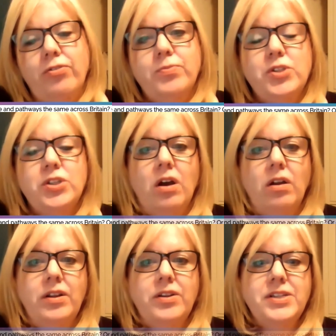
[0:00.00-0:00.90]
from
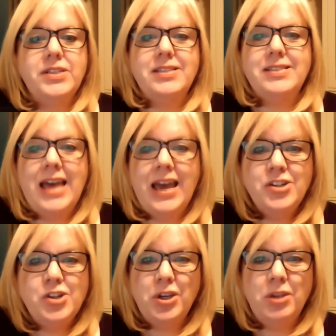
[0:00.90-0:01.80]
Scotland is the signed
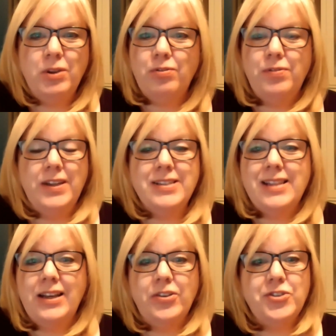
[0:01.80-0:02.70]
document for venous
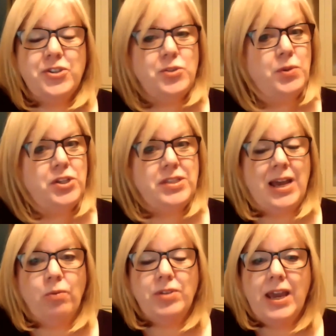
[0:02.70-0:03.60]
leg ulcers, which is
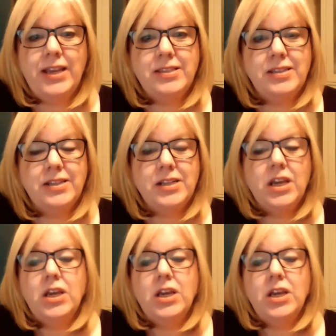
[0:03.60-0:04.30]
outdated.